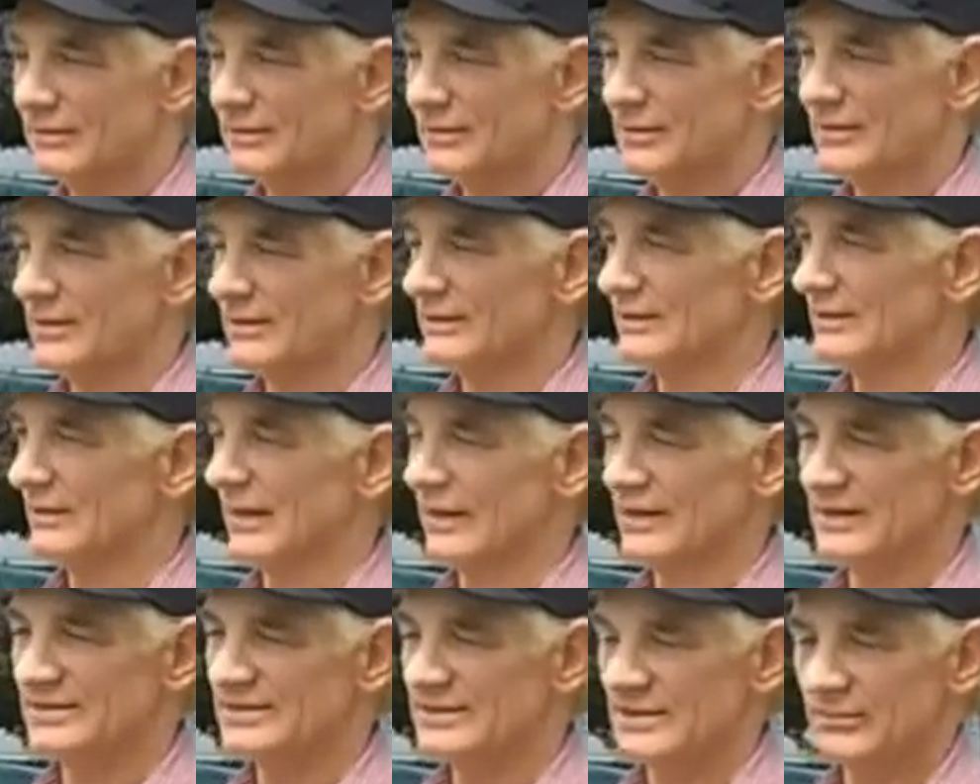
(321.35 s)
And
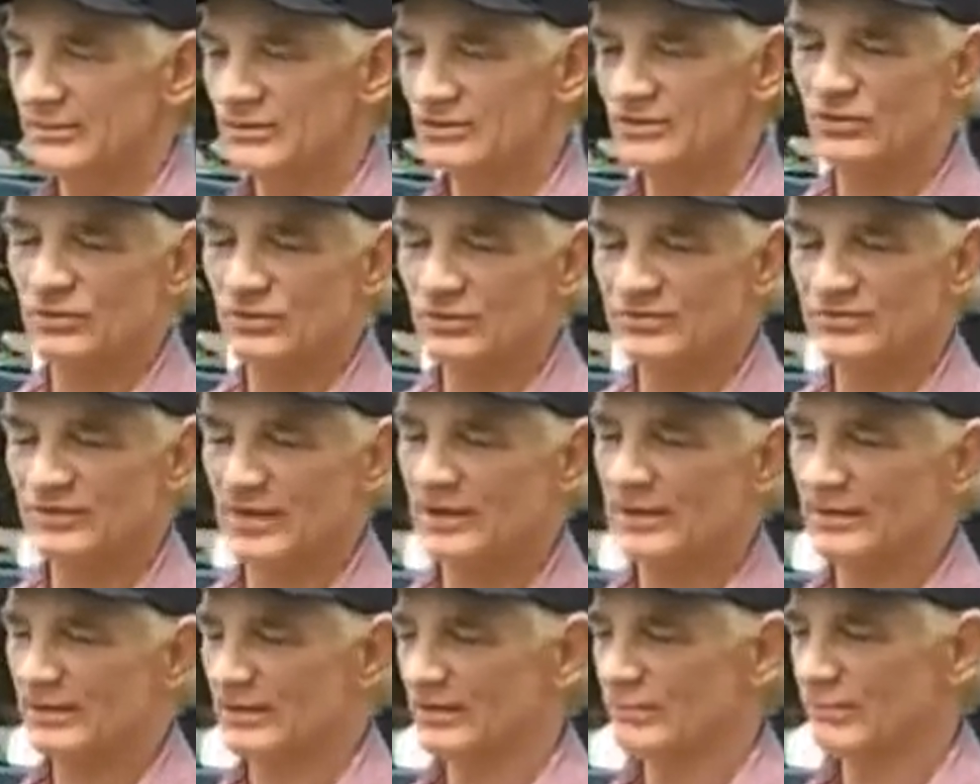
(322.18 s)
I guess I was so
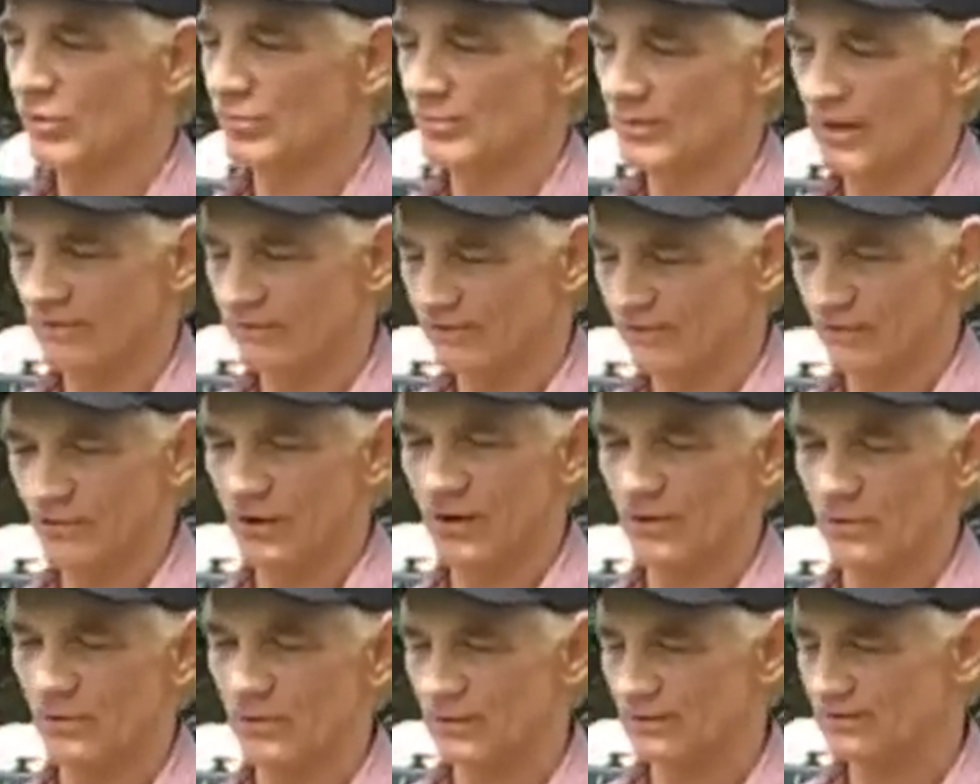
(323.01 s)
excited in the moment I
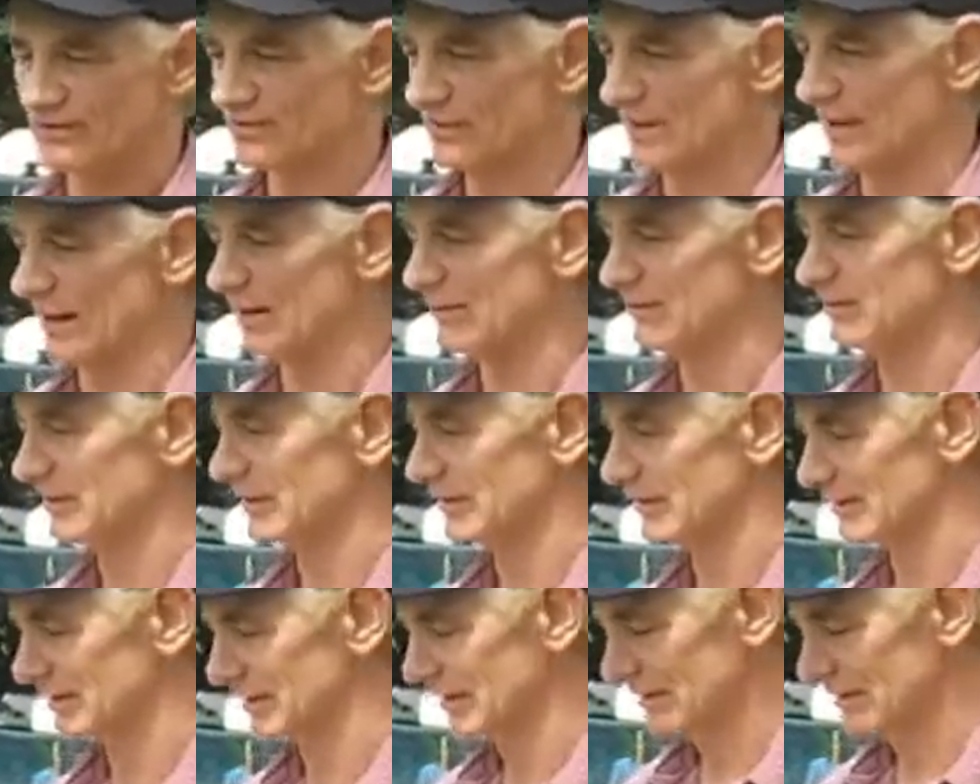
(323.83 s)
forgot what I was counting.